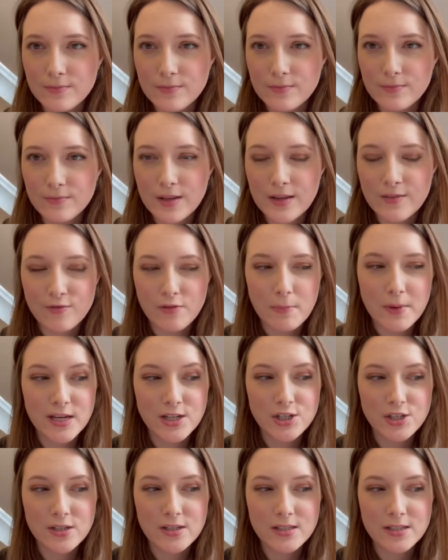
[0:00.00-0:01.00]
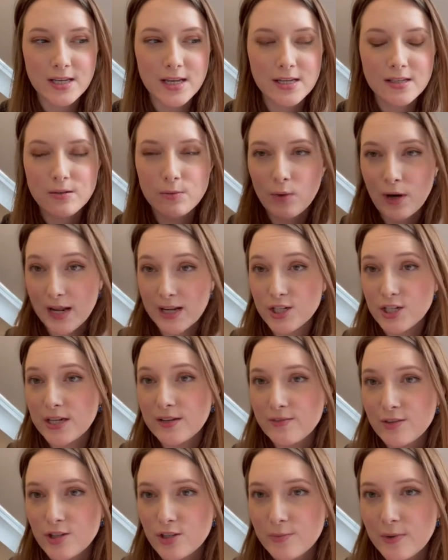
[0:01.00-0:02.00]
information that says, well, actually, if
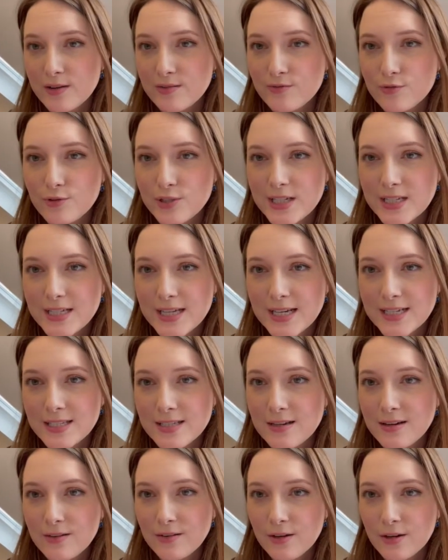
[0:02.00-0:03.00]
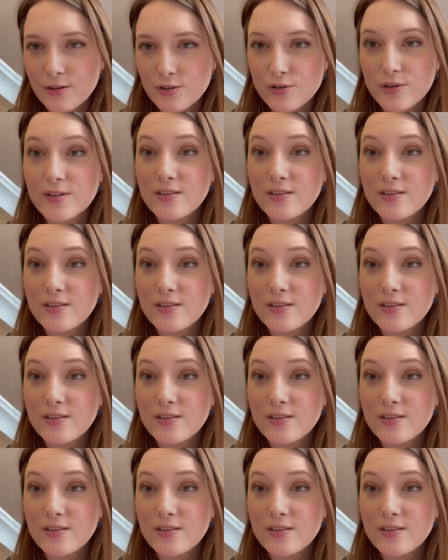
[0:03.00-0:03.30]
you spend 14 days in another country,